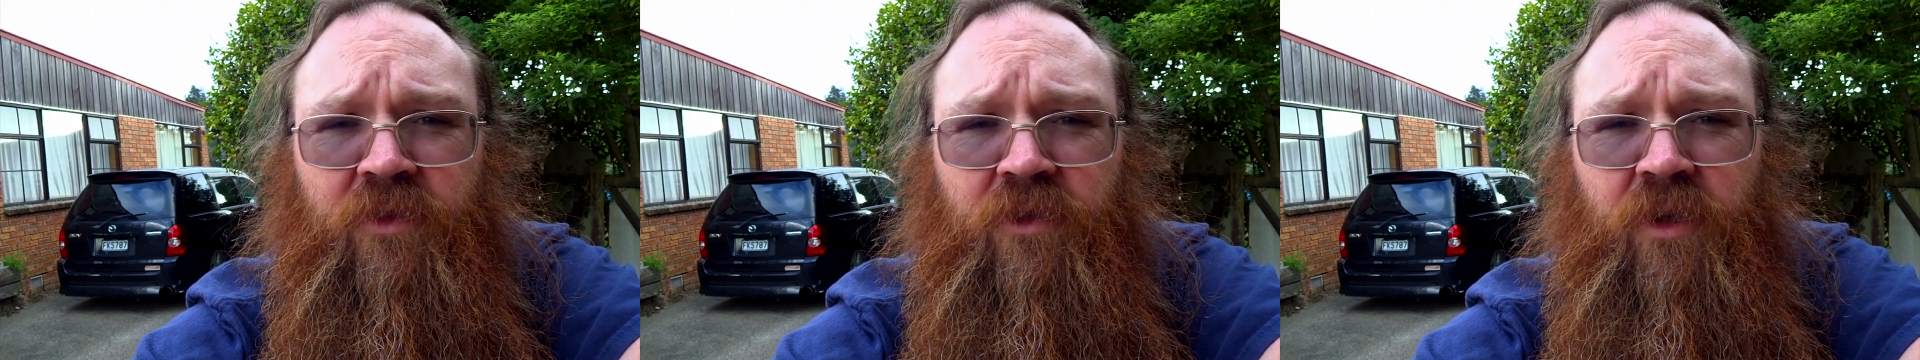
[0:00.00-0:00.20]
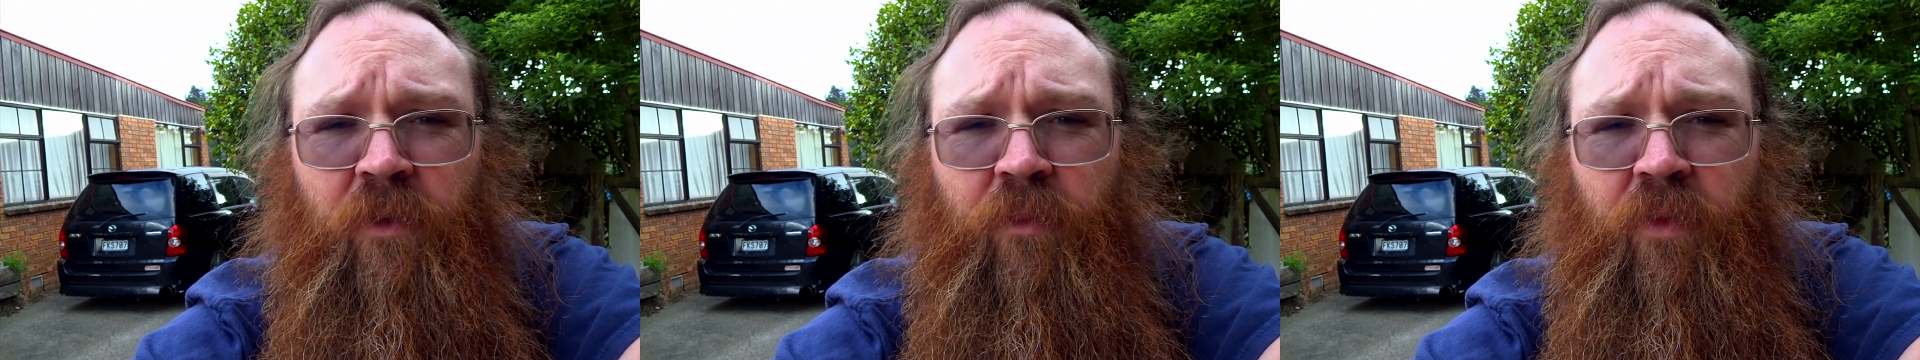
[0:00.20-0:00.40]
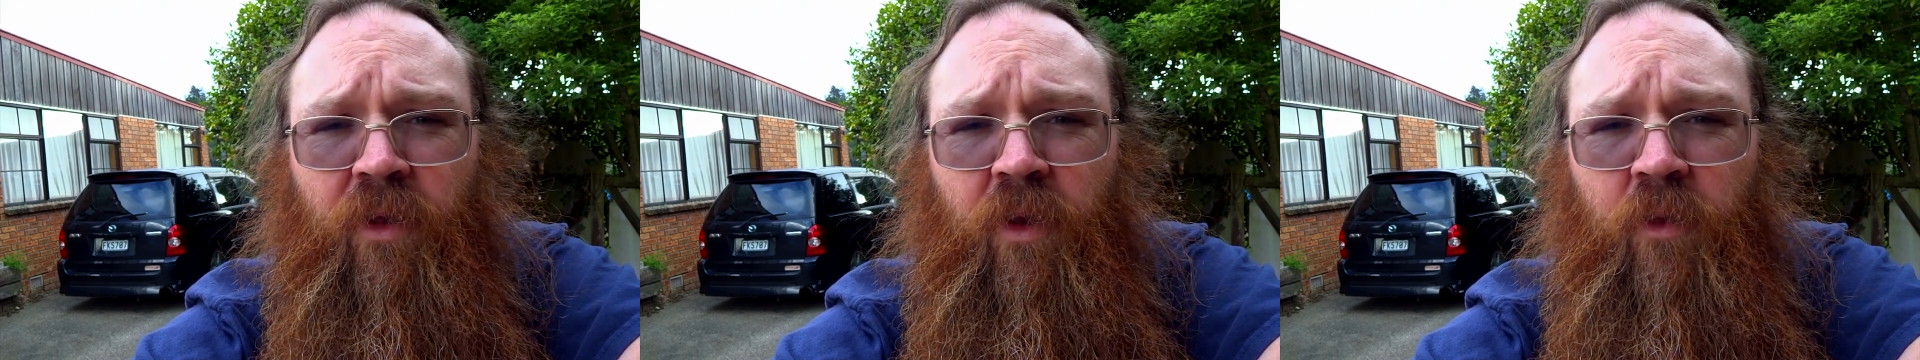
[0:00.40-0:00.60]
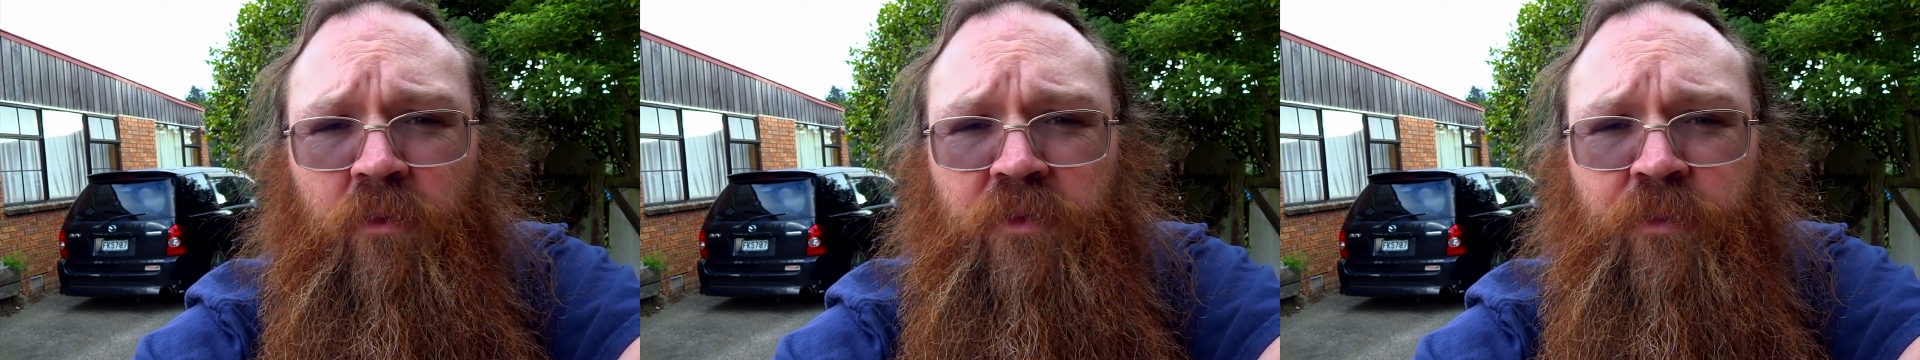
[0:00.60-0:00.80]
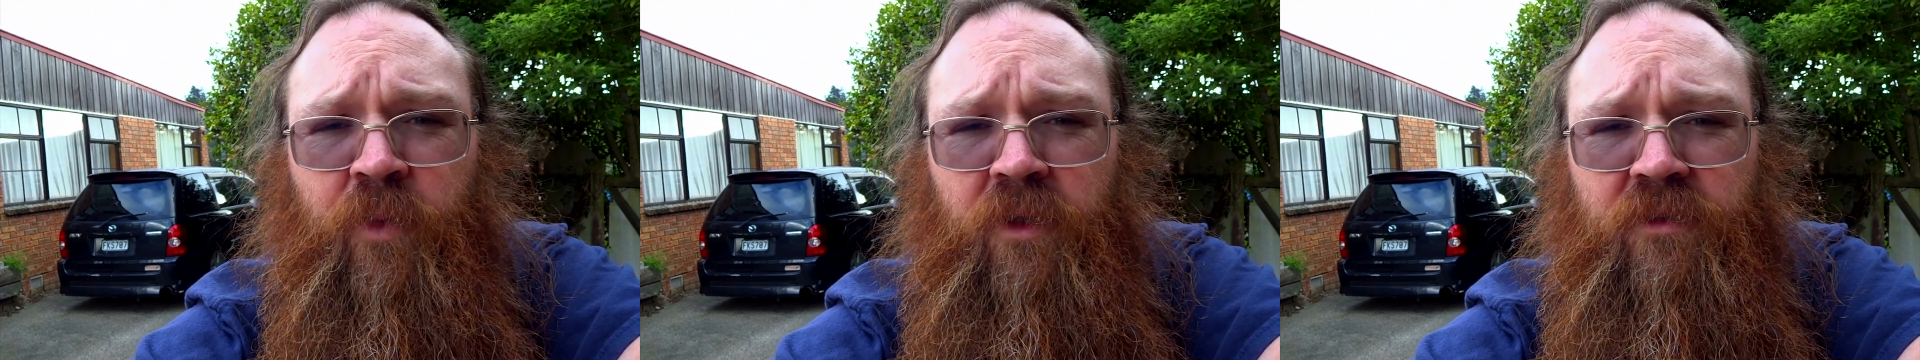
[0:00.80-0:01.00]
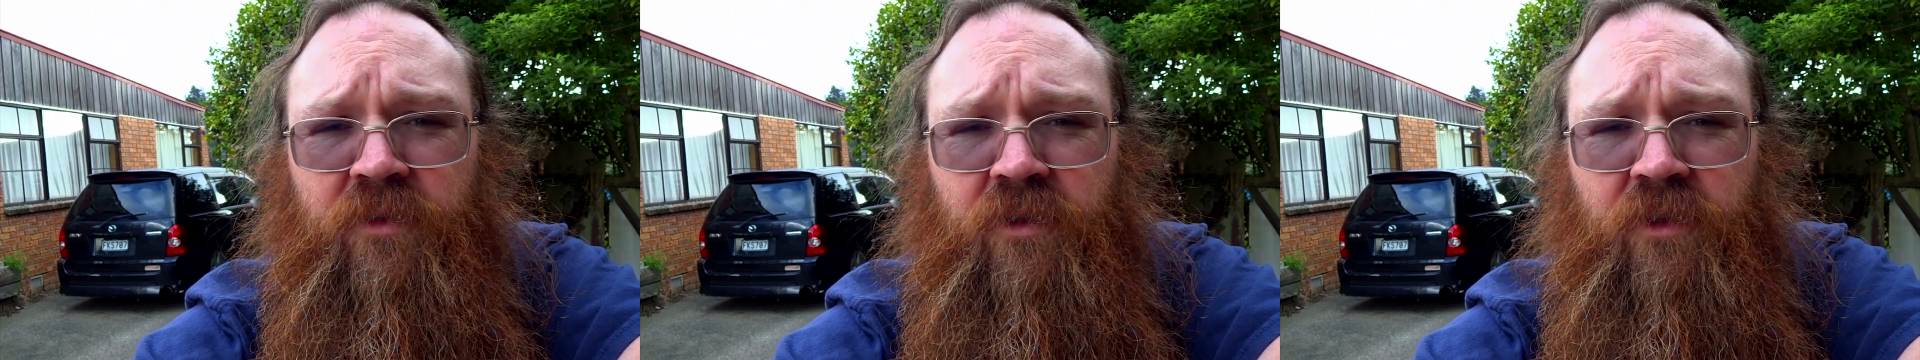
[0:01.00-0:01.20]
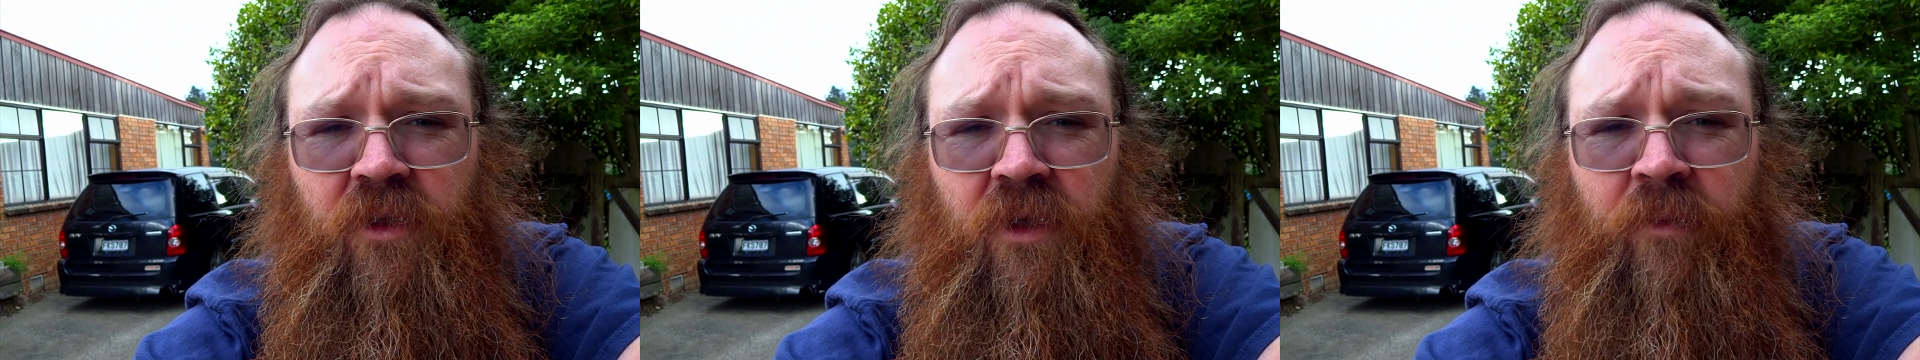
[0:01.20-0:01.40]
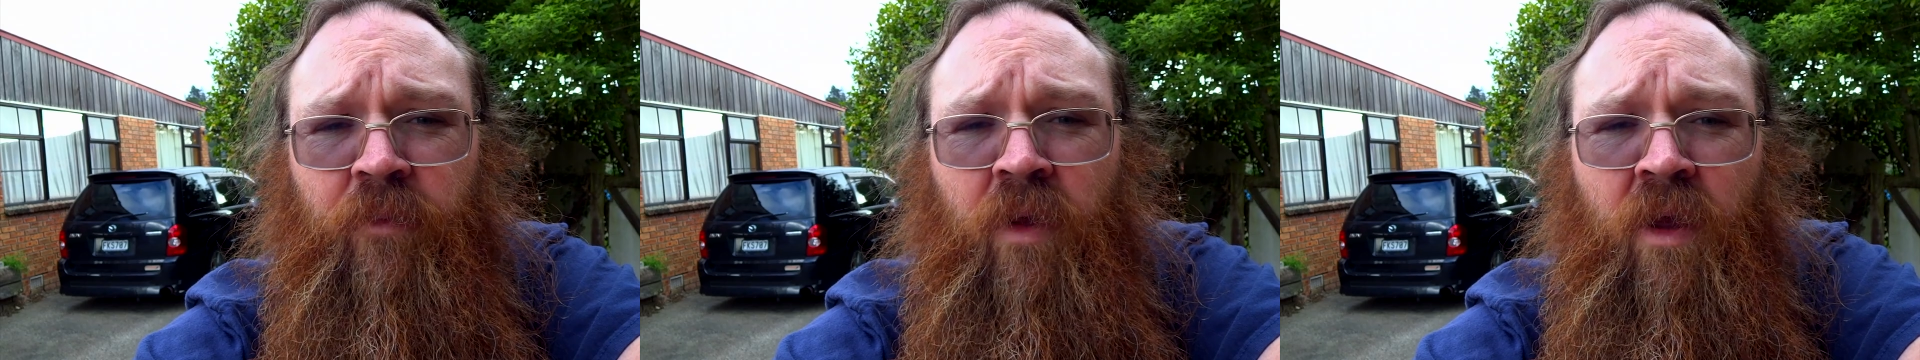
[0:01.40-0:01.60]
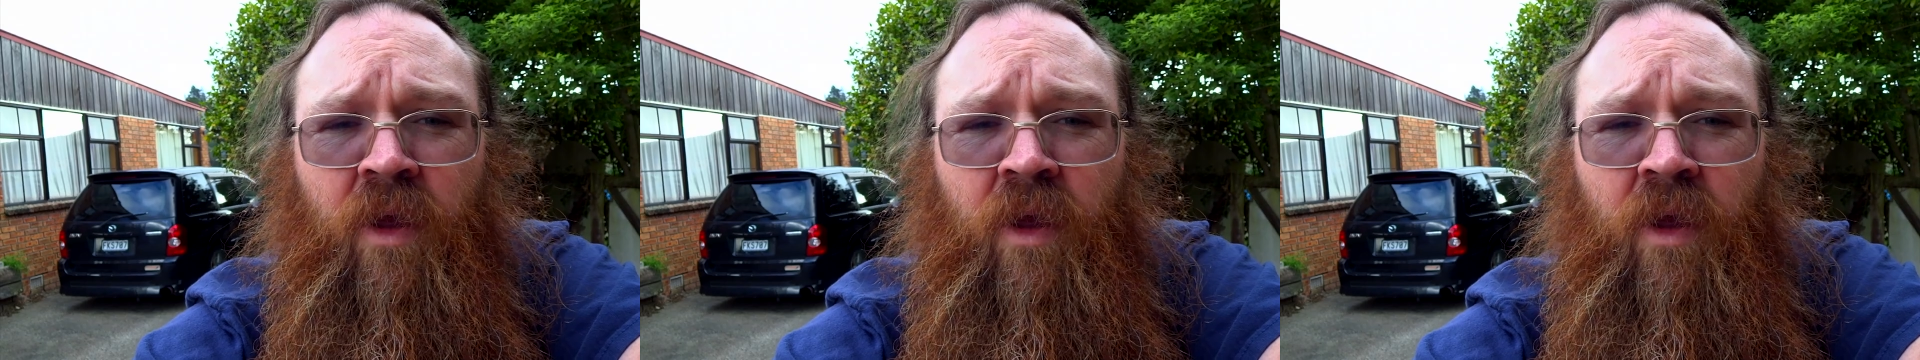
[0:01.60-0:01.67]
the top of the holes most of the time.